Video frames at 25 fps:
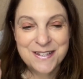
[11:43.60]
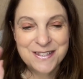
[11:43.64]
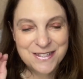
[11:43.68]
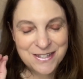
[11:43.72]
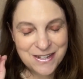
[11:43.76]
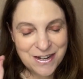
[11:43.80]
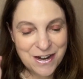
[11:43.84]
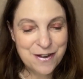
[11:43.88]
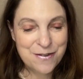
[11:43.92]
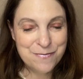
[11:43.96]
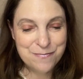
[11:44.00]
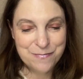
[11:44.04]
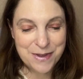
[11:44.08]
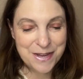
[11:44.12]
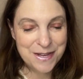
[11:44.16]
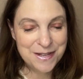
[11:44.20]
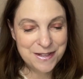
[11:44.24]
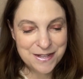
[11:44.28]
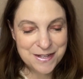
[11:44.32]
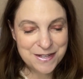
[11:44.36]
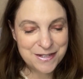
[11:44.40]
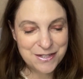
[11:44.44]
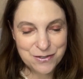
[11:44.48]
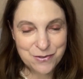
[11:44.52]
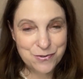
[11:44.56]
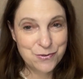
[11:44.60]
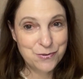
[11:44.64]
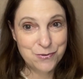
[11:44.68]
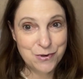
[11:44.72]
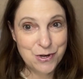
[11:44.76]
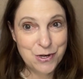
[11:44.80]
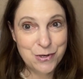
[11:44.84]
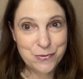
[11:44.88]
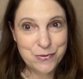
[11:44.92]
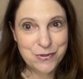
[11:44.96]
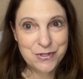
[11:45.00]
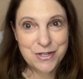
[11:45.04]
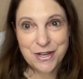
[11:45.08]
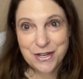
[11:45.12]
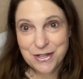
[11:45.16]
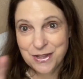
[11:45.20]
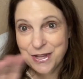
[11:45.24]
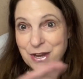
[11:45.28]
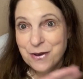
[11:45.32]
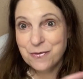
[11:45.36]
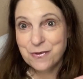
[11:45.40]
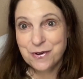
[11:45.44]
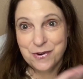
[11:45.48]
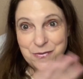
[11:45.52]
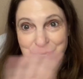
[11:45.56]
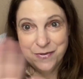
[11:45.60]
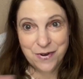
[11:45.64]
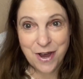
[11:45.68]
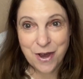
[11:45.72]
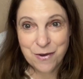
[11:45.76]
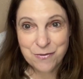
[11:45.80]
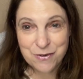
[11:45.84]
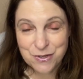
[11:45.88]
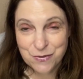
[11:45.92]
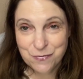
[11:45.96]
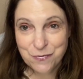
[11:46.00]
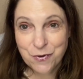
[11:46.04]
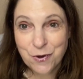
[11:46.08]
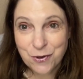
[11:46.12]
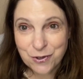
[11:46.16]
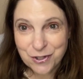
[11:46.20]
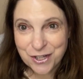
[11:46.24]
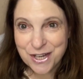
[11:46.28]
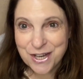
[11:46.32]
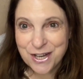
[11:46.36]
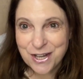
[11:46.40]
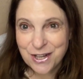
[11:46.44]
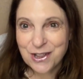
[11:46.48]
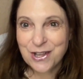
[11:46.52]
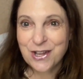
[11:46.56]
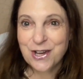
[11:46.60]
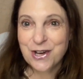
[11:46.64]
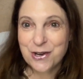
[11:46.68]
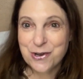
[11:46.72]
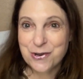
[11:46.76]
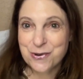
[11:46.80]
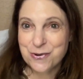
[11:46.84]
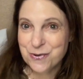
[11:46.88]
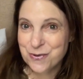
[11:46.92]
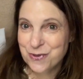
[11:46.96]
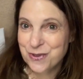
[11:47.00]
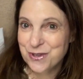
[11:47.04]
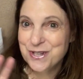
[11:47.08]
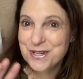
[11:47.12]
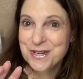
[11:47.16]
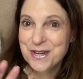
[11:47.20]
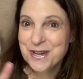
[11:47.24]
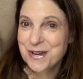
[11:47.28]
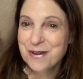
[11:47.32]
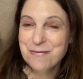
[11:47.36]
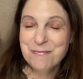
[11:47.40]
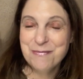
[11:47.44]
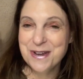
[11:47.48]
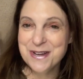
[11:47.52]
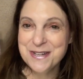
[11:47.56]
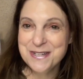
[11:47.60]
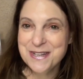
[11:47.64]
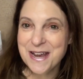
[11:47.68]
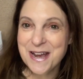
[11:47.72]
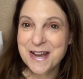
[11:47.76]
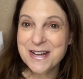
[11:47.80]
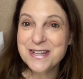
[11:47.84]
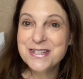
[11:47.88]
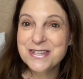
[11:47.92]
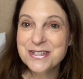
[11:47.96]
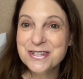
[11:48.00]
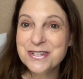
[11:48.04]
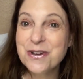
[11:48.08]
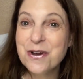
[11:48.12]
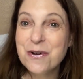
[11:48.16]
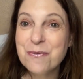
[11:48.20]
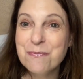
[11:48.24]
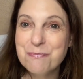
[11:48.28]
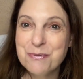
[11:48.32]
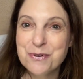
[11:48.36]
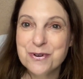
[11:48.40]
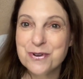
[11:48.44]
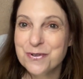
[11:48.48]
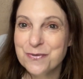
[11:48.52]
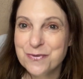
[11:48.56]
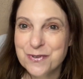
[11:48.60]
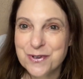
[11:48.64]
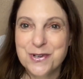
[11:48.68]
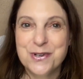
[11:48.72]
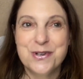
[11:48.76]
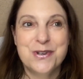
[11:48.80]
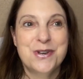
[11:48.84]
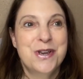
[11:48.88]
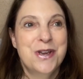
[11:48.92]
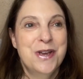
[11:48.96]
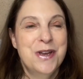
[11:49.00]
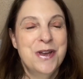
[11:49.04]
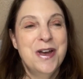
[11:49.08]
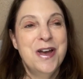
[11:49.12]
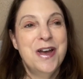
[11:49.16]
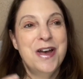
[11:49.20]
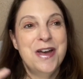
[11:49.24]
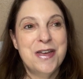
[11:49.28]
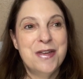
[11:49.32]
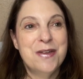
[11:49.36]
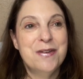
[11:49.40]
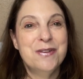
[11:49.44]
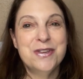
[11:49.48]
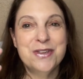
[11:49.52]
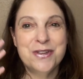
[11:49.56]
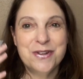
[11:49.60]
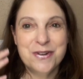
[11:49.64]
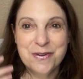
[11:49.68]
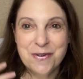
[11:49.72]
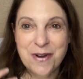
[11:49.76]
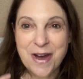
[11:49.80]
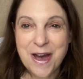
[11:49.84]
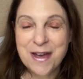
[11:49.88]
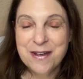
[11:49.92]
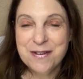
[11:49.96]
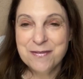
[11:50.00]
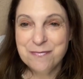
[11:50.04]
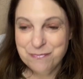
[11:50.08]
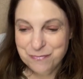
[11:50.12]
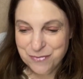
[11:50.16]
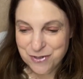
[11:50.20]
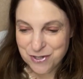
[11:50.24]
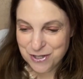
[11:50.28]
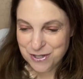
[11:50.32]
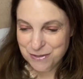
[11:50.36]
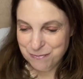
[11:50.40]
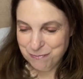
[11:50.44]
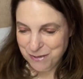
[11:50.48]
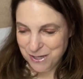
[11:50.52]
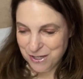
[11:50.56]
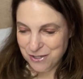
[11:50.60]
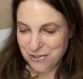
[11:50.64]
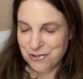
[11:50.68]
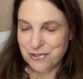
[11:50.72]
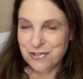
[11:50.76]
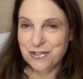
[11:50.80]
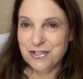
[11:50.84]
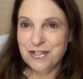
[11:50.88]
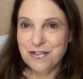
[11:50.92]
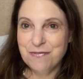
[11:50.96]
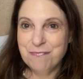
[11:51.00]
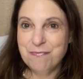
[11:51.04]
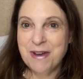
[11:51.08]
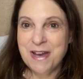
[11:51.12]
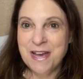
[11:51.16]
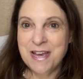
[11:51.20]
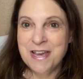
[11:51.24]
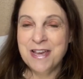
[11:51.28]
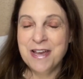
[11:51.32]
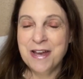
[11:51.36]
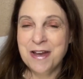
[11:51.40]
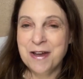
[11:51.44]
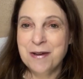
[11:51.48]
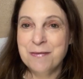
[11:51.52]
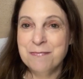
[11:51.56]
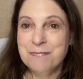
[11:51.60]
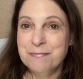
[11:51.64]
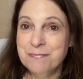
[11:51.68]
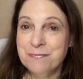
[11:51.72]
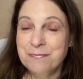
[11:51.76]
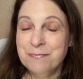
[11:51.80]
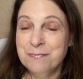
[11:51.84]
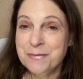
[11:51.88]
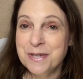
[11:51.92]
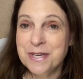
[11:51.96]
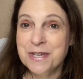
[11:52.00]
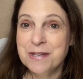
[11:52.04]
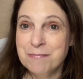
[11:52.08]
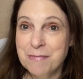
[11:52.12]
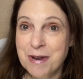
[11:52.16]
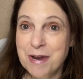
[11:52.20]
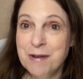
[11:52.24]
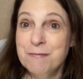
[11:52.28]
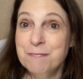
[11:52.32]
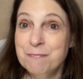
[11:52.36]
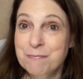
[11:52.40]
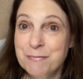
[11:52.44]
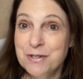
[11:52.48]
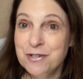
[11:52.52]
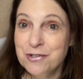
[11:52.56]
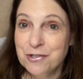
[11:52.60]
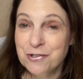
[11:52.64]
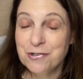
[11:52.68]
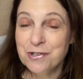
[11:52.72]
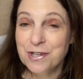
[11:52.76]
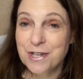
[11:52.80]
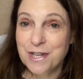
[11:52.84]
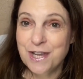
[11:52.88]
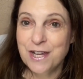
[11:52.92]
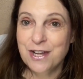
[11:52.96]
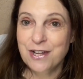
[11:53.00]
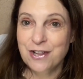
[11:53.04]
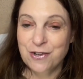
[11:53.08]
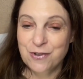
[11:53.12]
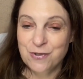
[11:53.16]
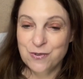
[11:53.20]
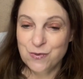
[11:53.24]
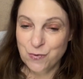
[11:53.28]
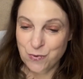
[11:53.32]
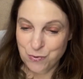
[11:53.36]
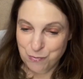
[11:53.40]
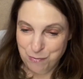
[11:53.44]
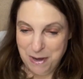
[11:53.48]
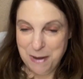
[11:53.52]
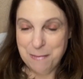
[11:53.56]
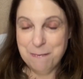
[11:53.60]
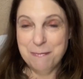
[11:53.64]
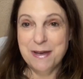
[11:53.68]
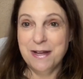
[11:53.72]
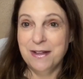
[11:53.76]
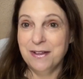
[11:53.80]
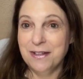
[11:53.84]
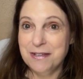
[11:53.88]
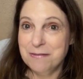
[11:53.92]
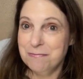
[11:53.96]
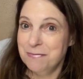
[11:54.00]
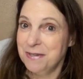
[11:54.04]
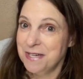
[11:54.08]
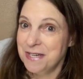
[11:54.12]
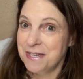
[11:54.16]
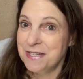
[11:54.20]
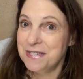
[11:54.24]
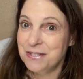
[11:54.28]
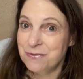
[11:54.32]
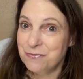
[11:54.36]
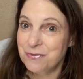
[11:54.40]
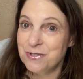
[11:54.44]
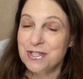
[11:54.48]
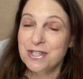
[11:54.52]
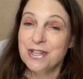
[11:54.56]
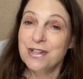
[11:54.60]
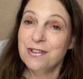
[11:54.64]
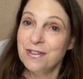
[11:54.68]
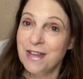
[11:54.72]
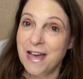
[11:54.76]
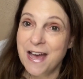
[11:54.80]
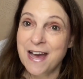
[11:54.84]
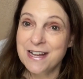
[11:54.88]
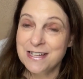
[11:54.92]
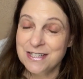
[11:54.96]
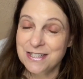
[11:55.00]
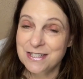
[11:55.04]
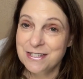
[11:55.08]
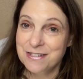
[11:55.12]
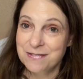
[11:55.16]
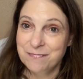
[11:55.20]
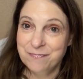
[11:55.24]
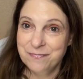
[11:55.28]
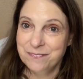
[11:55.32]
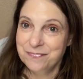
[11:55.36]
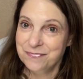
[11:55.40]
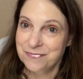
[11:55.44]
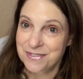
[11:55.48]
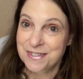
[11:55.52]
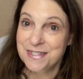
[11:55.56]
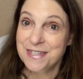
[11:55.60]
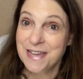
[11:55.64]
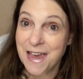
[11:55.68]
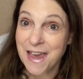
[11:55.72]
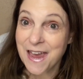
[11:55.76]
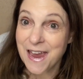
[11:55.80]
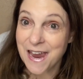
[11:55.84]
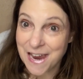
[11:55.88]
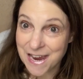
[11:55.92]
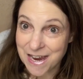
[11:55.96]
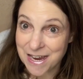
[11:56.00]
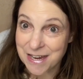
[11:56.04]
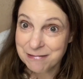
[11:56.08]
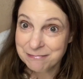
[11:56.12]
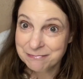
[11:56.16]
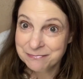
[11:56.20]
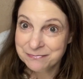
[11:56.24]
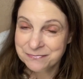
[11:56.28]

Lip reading: not make this gross. I was fully clothed. My dad's no pervert. Just pictures of my me in my maternity clothes with my belly because it was the last day